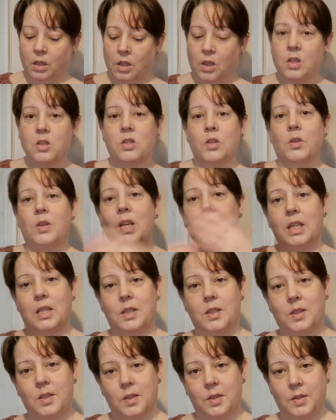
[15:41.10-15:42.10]
So
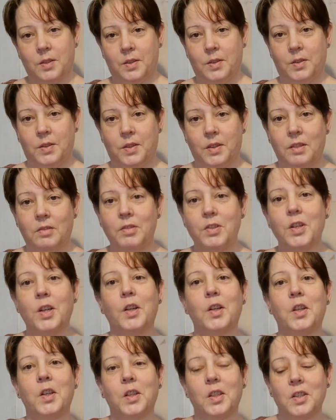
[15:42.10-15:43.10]
yes, the
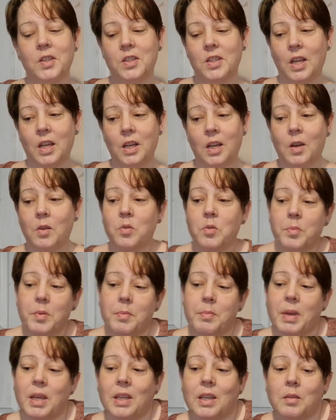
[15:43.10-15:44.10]
Ranunculus, and I will be
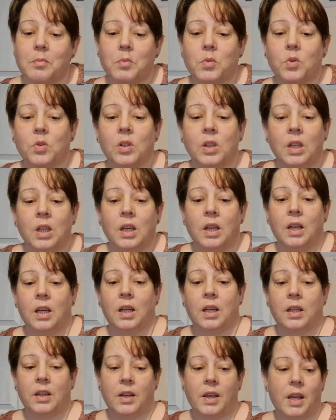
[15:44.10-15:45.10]
making more,
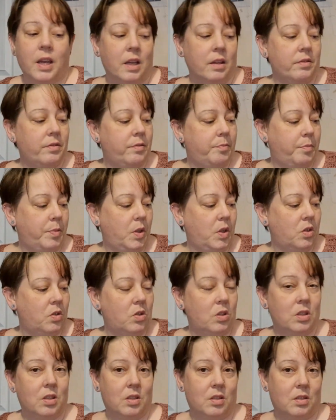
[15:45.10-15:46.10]
and I have
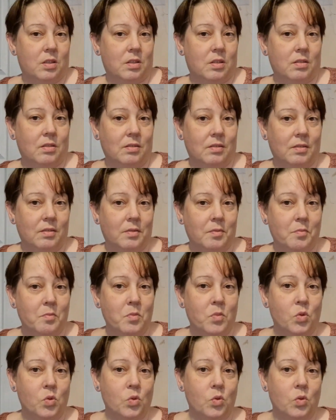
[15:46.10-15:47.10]
purchased
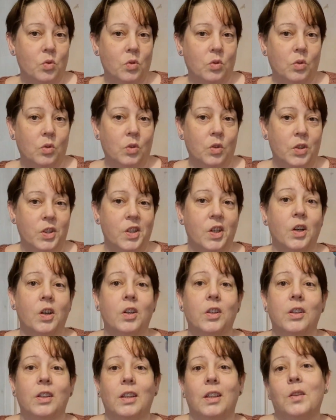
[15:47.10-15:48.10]
more
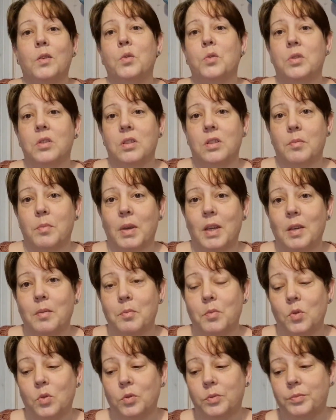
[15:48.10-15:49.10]
yarn in order to make
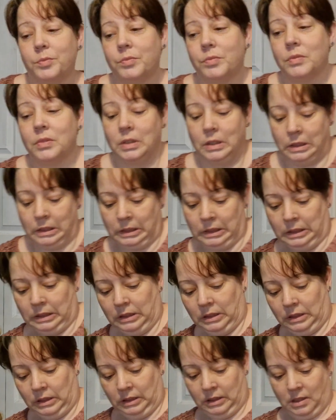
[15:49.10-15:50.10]
more,
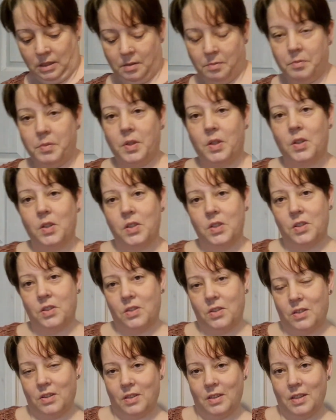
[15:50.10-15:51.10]

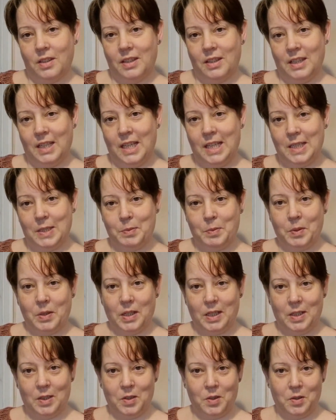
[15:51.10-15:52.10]
because that's what I
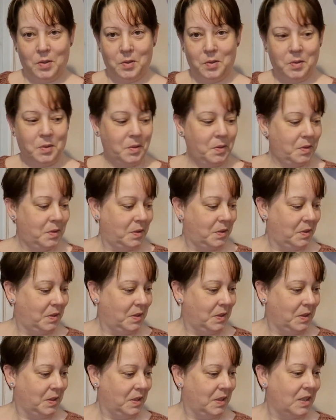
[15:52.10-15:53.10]
do.
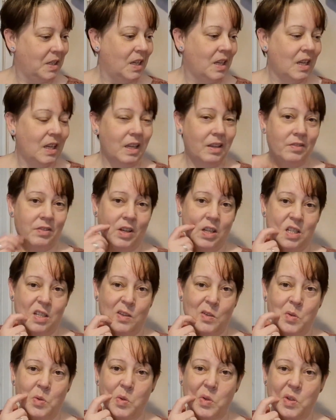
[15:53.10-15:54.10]
In fact, I
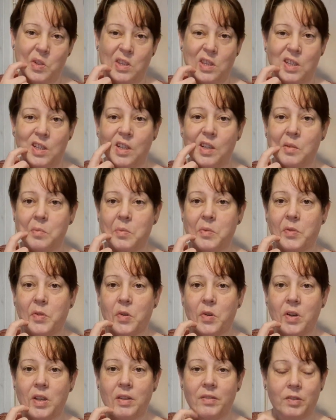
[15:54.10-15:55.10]
ordered the yarn before
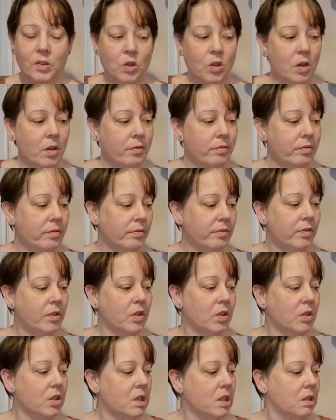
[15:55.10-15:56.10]
I even got home from
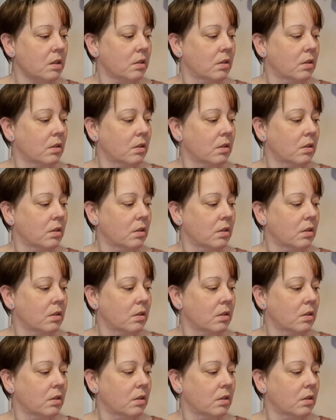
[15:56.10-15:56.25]
France.